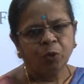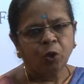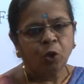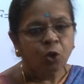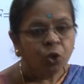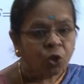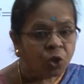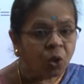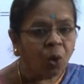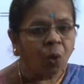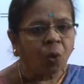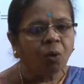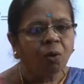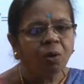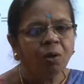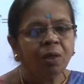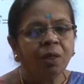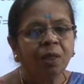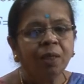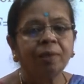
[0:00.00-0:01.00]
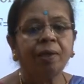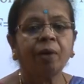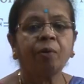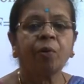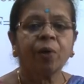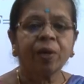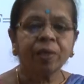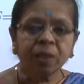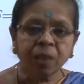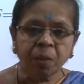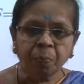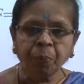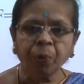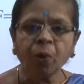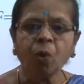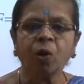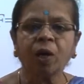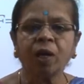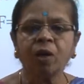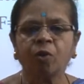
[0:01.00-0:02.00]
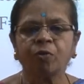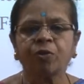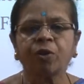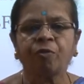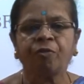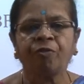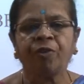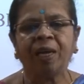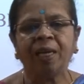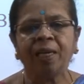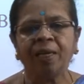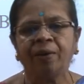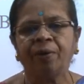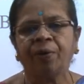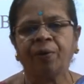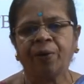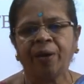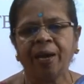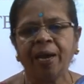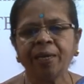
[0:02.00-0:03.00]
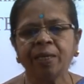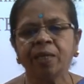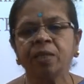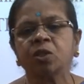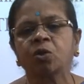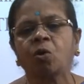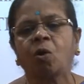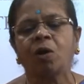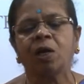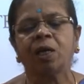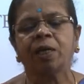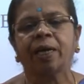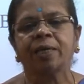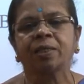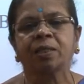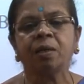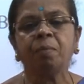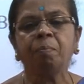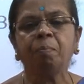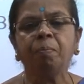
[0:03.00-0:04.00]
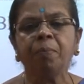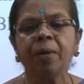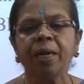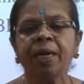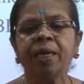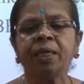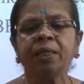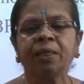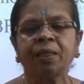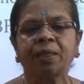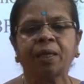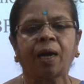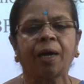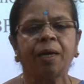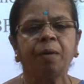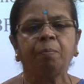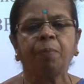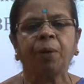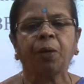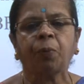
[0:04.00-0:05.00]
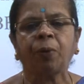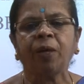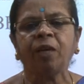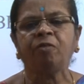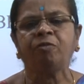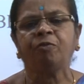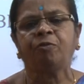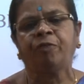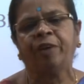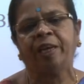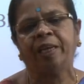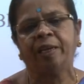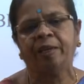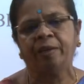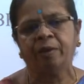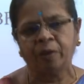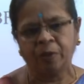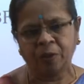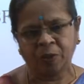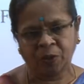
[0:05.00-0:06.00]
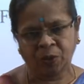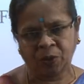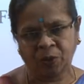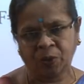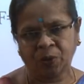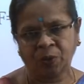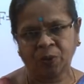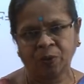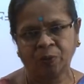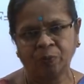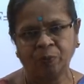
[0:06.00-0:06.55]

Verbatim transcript: So, the reciprocal of the failure rate is called as the mean time between failures,